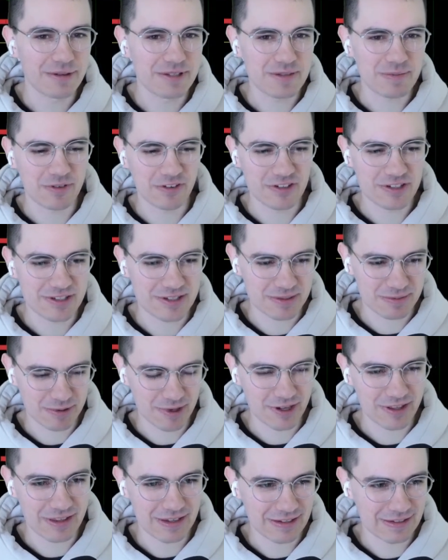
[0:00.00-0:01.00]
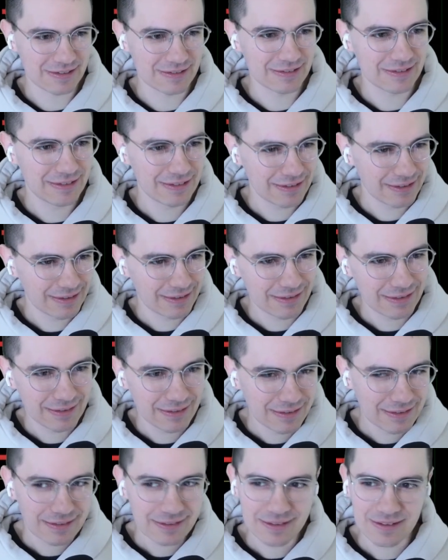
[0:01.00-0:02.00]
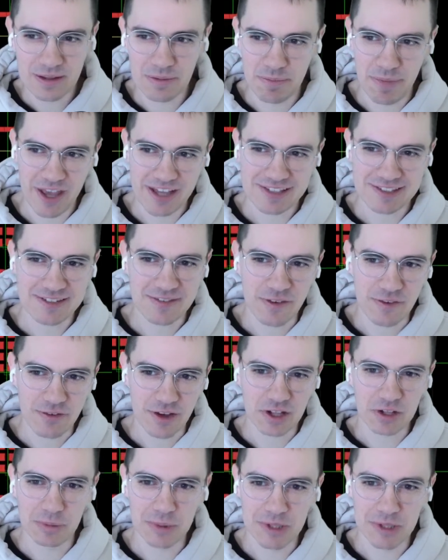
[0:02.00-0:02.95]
first is probably the best of available